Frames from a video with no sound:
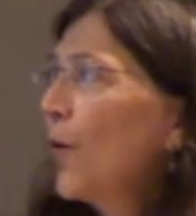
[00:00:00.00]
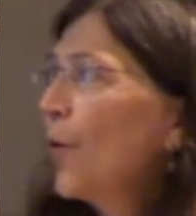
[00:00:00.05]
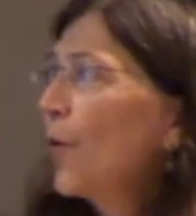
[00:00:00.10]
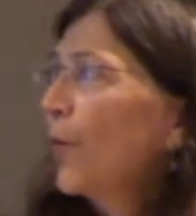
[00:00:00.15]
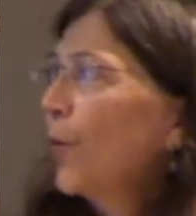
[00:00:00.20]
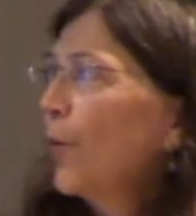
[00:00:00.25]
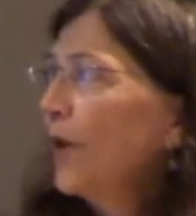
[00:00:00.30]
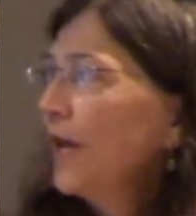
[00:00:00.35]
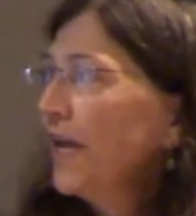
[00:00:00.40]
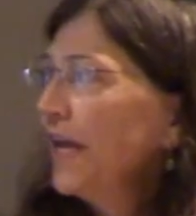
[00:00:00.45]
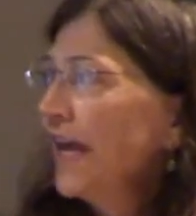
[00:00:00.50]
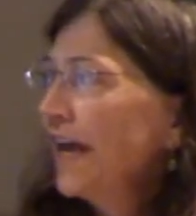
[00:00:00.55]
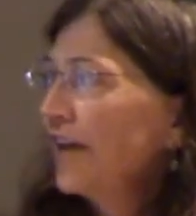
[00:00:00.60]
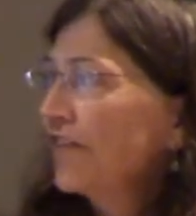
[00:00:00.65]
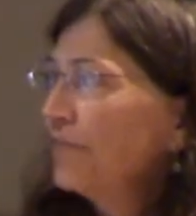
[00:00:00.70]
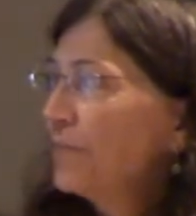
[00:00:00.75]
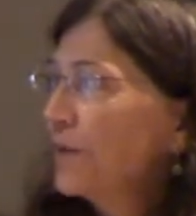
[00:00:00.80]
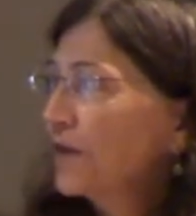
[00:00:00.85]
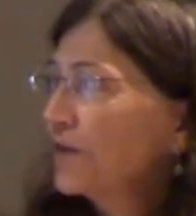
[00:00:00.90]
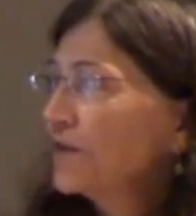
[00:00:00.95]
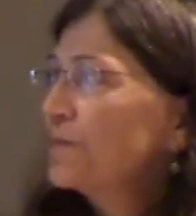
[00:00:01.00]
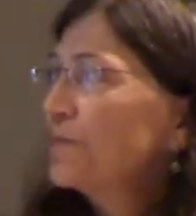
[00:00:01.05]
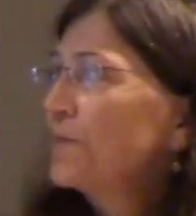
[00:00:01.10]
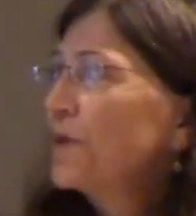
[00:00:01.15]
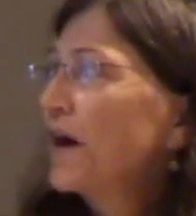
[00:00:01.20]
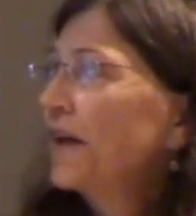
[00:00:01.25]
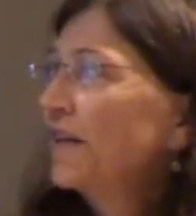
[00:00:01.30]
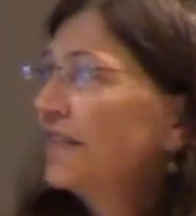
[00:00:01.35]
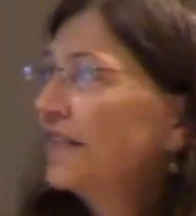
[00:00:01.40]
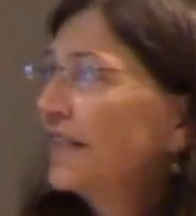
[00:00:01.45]
We have built
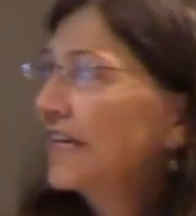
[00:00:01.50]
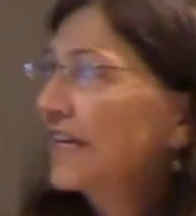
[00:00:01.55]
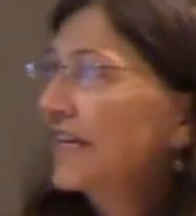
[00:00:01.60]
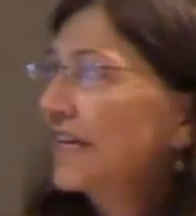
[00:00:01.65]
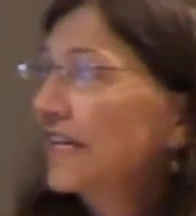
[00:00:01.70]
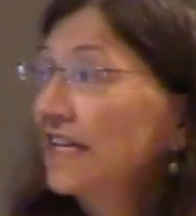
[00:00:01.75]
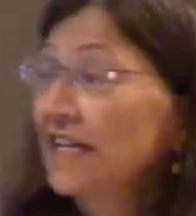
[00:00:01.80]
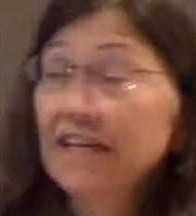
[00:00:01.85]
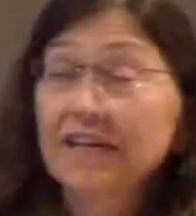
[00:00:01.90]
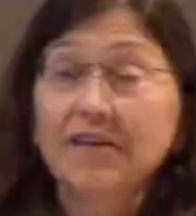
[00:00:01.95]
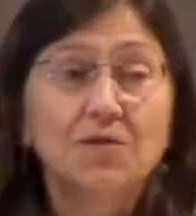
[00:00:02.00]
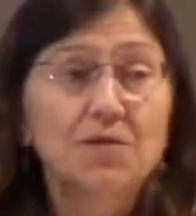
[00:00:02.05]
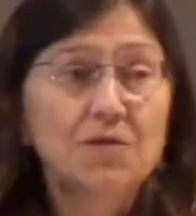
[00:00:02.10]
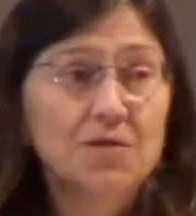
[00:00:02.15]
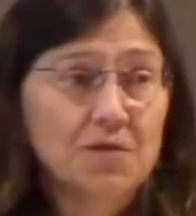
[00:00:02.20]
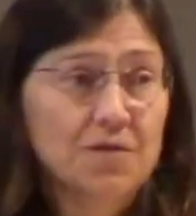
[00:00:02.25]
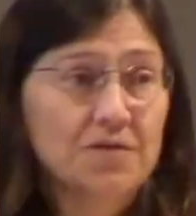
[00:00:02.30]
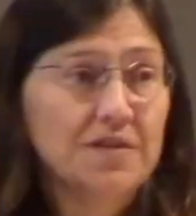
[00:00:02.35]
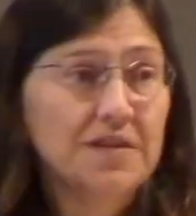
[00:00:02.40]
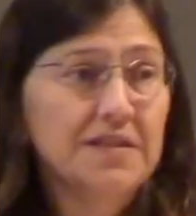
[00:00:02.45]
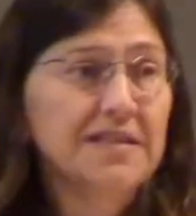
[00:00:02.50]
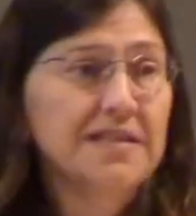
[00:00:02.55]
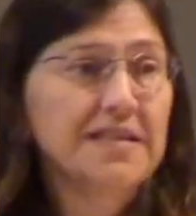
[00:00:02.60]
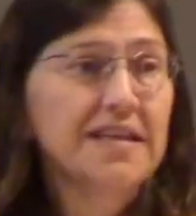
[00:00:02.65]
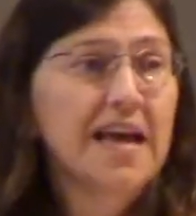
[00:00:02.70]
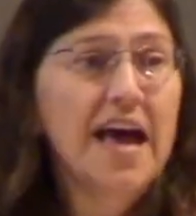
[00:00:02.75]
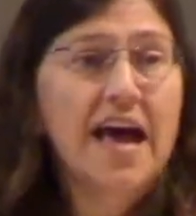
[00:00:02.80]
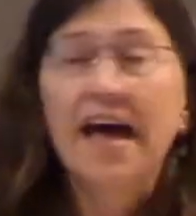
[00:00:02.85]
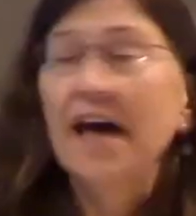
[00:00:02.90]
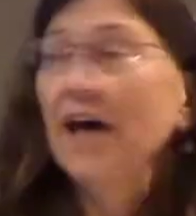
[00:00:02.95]
upon the clinical service
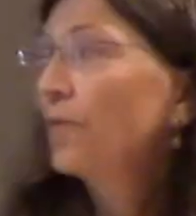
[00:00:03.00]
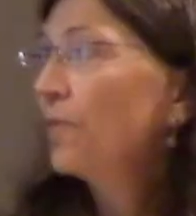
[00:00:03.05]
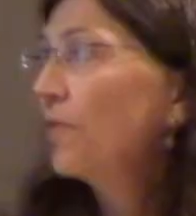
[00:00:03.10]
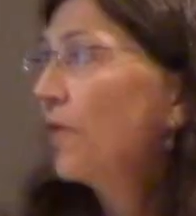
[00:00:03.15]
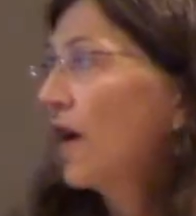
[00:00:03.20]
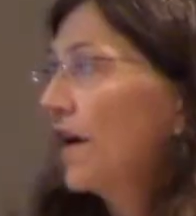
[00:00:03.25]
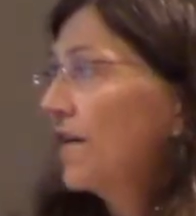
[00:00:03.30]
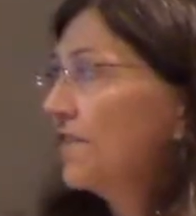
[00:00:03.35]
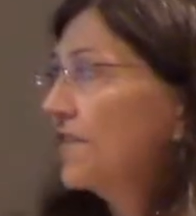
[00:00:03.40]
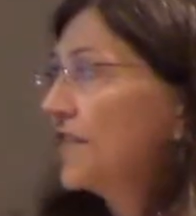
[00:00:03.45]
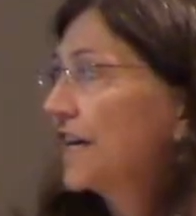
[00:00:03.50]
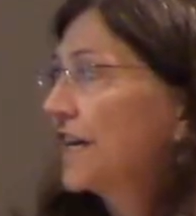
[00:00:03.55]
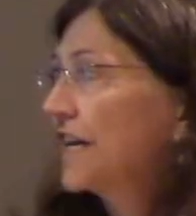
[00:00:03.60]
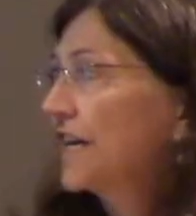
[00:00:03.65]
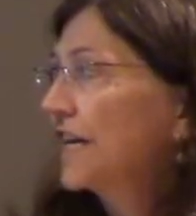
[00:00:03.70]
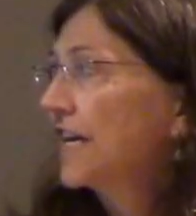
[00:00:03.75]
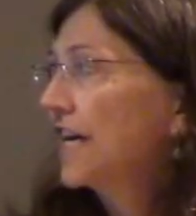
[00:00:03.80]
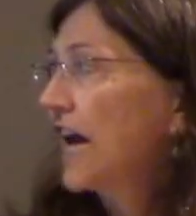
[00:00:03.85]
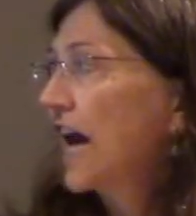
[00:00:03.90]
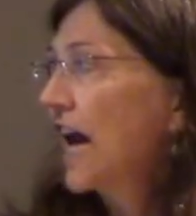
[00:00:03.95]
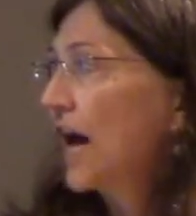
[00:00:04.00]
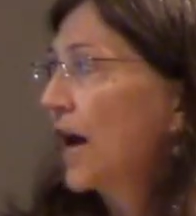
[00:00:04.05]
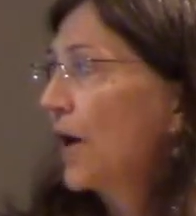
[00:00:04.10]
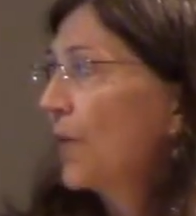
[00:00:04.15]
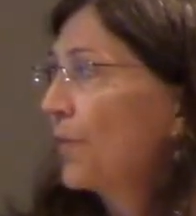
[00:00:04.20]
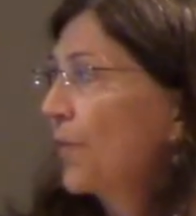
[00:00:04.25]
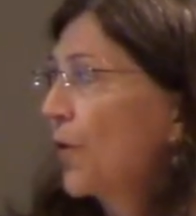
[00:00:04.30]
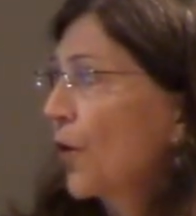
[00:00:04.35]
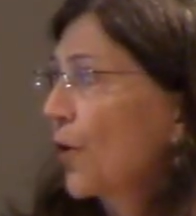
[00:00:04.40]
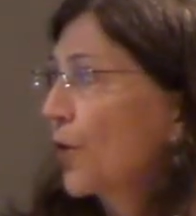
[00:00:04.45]
of the
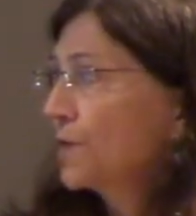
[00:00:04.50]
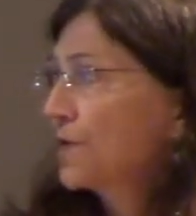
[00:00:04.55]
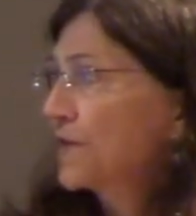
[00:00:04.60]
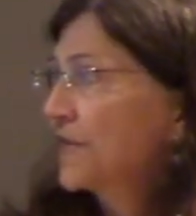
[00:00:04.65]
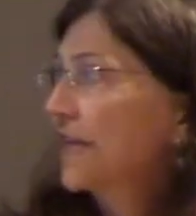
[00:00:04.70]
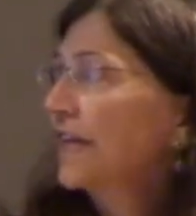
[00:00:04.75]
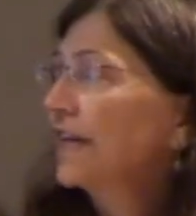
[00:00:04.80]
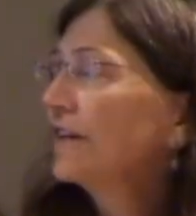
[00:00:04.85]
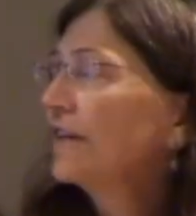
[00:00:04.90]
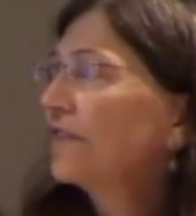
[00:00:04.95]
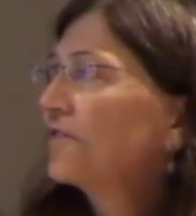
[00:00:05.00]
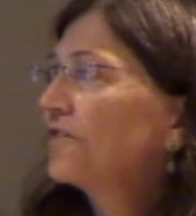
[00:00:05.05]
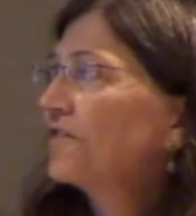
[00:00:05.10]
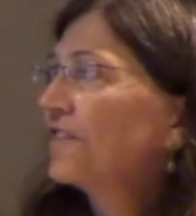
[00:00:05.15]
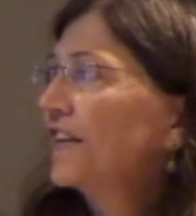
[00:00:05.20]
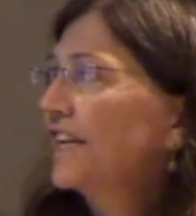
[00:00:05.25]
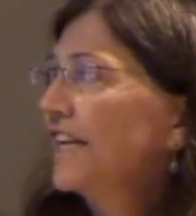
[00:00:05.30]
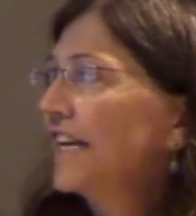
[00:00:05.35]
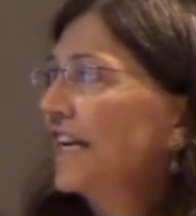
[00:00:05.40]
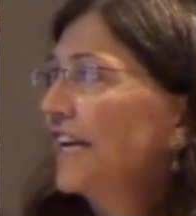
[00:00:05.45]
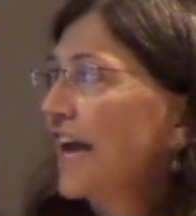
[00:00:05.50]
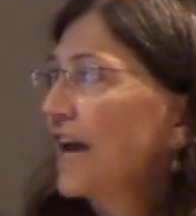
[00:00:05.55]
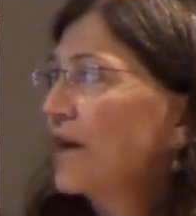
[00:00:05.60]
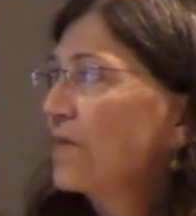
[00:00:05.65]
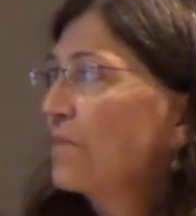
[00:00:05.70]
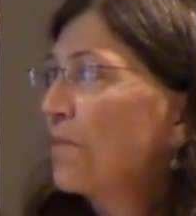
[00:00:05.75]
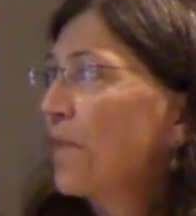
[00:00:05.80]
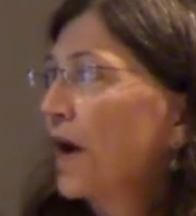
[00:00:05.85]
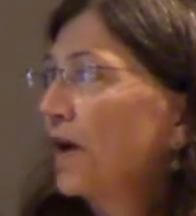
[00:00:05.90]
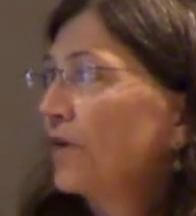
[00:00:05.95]
HRSA funding
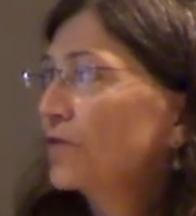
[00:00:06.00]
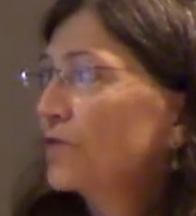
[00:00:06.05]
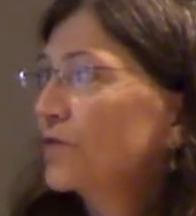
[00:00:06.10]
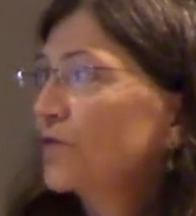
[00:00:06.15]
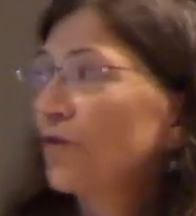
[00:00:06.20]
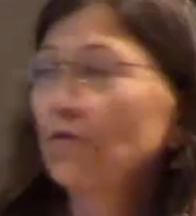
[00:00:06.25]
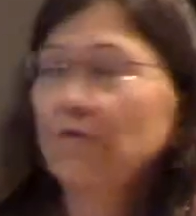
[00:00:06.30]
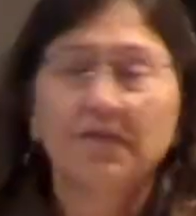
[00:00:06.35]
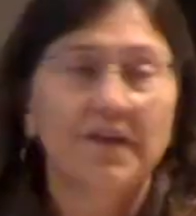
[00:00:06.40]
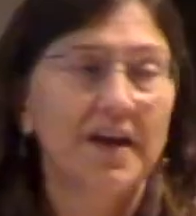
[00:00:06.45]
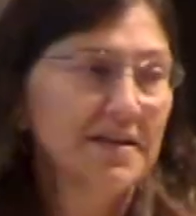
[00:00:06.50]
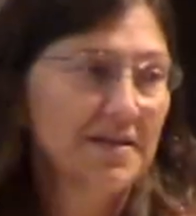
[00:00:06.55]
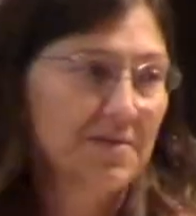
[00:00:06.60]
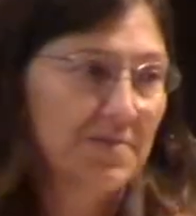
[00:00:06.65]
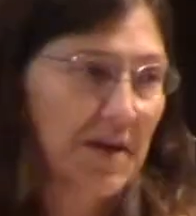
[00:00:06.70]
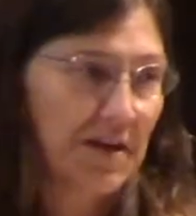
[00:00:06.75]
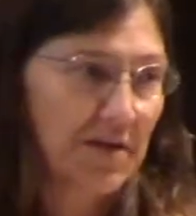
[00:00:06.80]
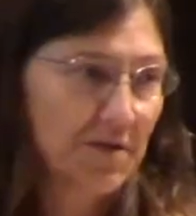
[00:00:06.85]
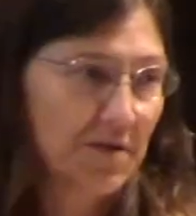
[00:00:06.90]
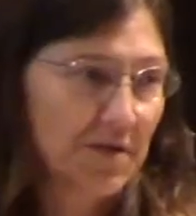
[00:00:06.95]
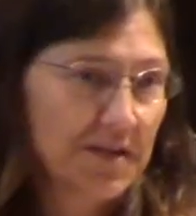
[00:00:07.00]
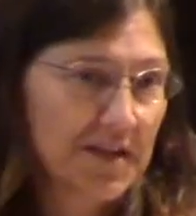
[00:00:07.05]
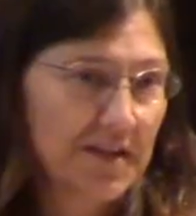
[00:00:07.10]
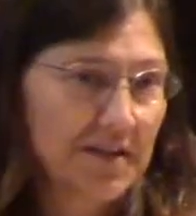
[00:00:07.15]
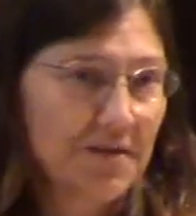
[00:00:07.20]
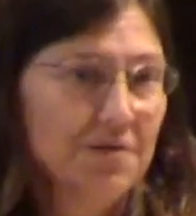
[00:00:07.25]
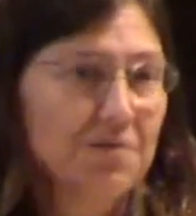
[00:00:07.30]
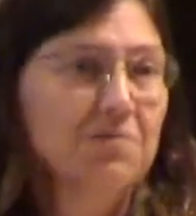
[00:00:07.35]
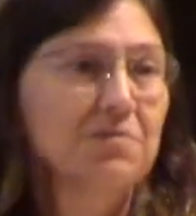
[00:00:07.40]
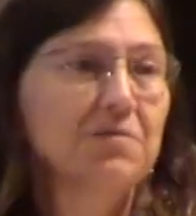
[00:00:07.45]
at Miners-Colfax Medical
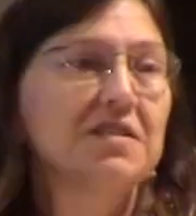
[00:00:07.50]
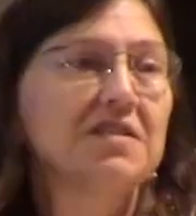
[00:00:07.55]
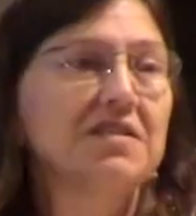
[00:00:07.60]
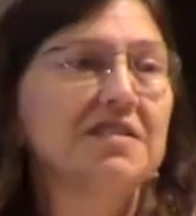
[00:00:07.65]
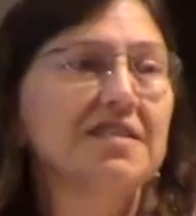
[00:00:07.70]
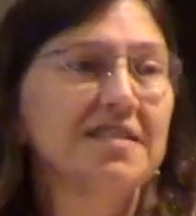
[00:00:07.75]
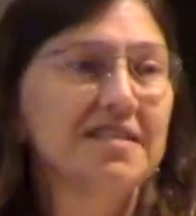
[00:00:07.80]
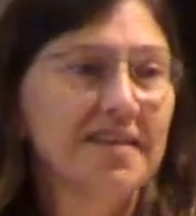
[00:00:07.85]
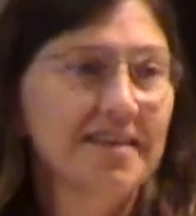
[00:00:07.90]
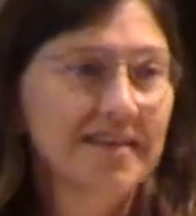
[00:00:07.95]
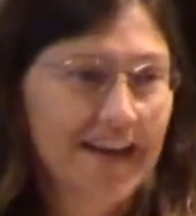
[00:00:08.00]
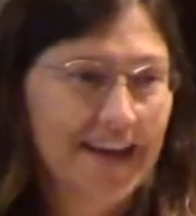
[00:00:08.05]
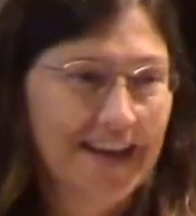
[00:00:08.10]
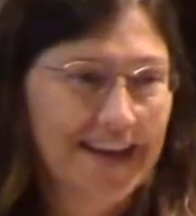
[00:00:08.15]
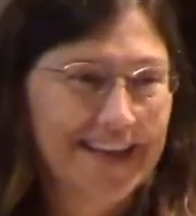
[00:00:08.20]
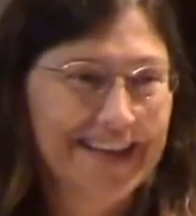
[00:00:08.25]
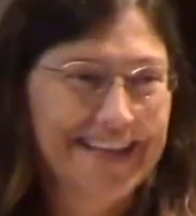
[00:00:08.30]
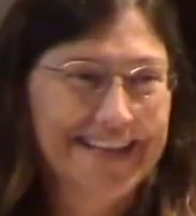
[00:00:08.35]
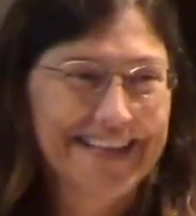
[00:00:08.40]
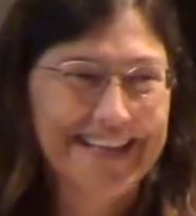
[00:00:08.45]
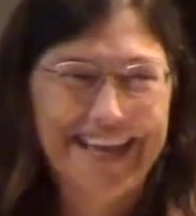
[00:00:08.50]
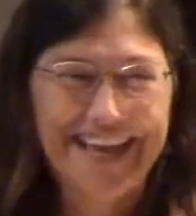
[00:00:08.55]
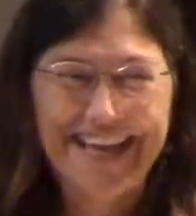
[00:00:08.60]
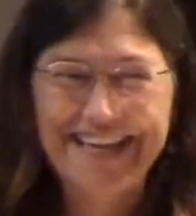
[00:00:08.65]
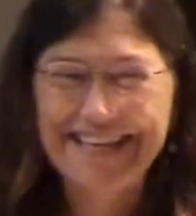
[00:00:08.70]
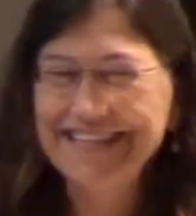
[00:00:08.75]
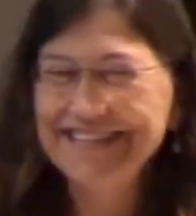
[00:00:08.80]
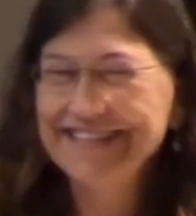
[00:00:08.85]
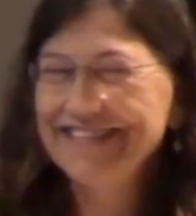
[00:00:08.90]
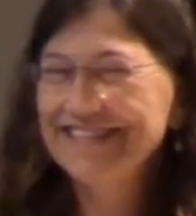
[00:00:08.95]
Center, which
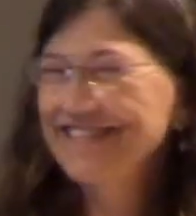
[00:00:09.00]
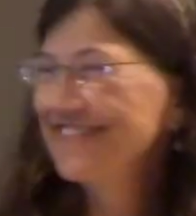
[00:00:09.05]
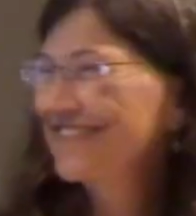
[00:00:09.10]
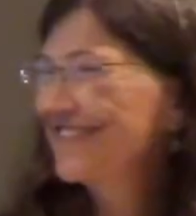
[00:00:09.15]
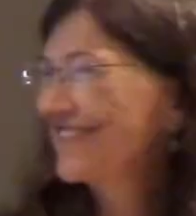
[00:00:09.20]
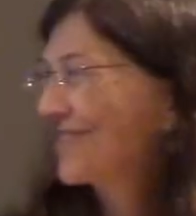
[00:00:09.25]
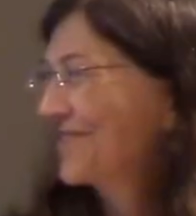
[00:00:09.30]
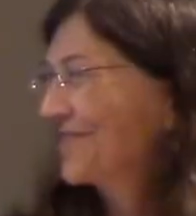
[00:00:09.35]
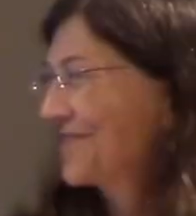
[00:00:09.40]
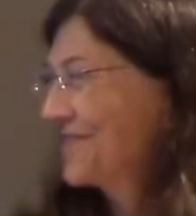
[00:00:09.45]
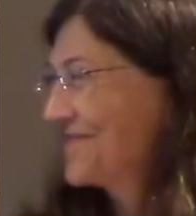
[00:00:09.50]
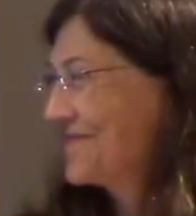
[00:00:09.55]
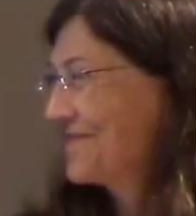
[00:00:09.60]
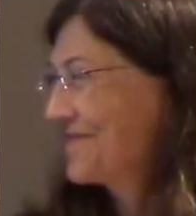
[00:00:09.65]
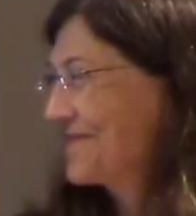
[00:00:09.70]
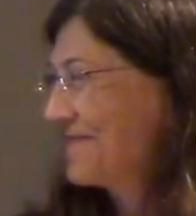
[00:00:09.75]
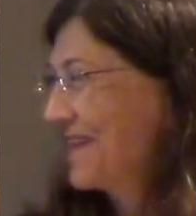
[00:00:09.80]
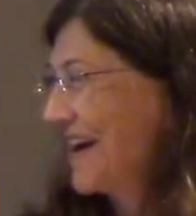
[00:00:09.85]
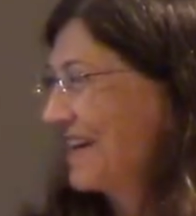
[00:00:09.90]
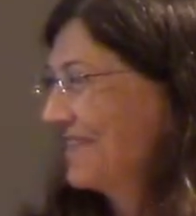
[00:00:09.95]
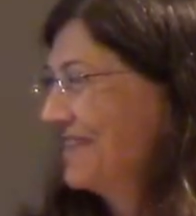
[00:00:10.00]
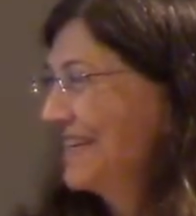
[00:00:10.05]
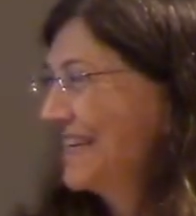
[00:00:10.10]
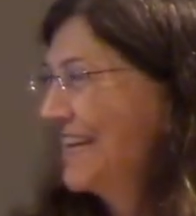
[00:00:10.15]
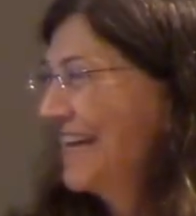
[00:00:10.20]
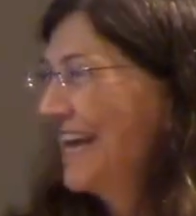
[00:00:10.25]
Candace just told you about.